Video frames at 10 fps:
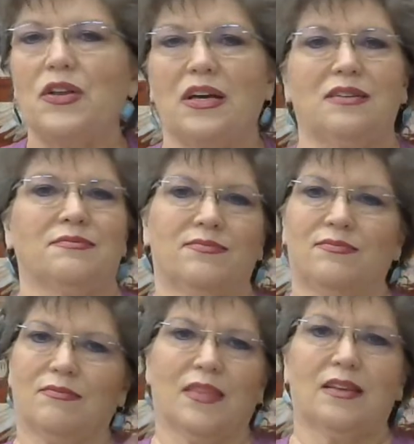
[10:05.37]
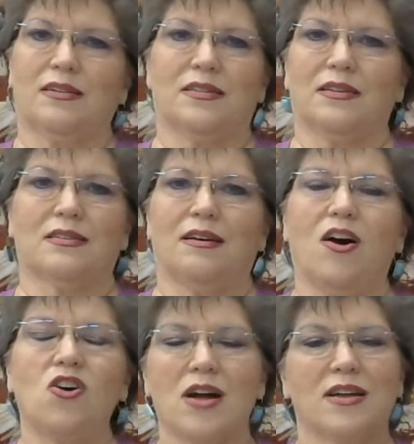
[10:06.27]
done
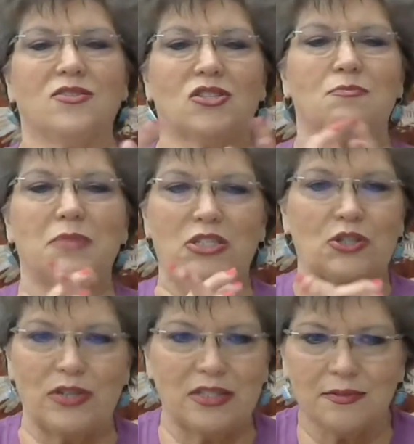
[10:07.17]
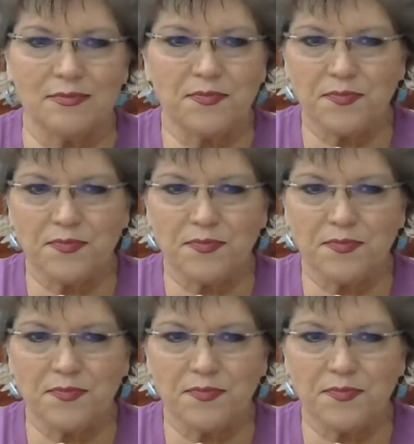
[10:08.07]
all kinds of mysteries.